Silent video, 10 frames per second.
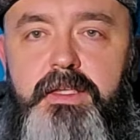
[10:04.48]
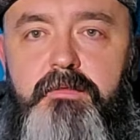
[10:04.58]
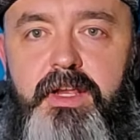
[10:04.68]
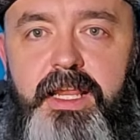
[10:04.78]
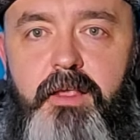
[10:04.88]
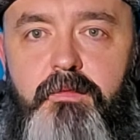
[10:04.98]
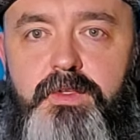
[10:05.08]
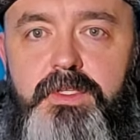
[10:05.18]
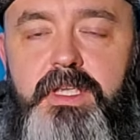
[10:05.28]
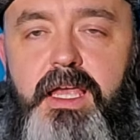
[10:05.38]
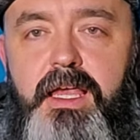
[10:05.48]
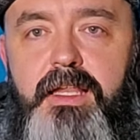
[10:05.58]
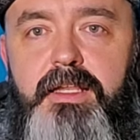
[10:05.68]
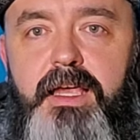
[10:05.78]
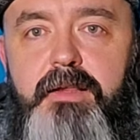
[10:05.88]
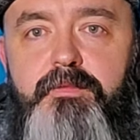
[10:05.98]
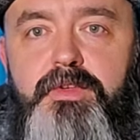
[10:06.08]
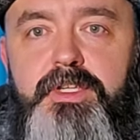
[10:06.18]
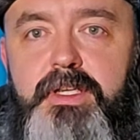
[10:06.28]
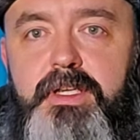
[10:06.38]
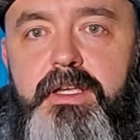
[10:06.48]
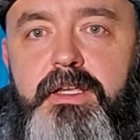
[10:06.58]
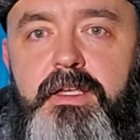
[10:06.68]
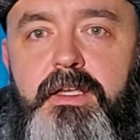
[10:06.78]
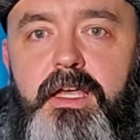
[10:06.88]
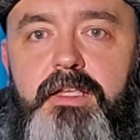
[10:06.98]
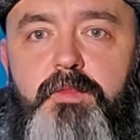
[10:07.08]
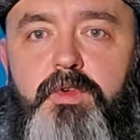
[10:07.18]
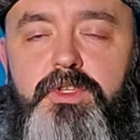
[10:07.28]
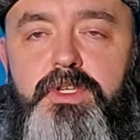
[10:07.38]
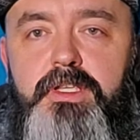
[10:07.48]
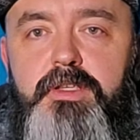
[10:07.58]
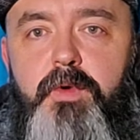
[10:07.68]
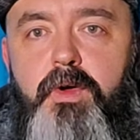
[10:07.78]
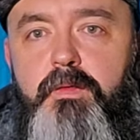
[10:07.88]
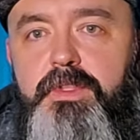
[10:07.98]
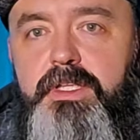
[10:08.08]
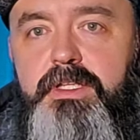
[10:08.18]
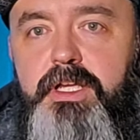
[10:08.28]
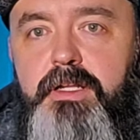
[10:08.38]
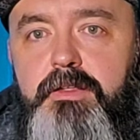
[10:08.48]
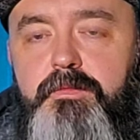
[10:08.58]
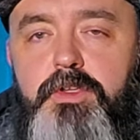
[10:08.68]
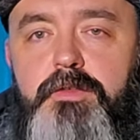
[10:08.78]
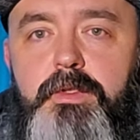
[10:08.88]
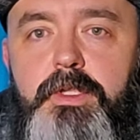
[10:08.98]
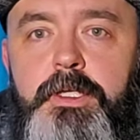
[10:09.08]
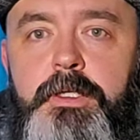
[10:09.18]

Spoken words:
It really helps, and I'd appreciate as much support with this channel as possible.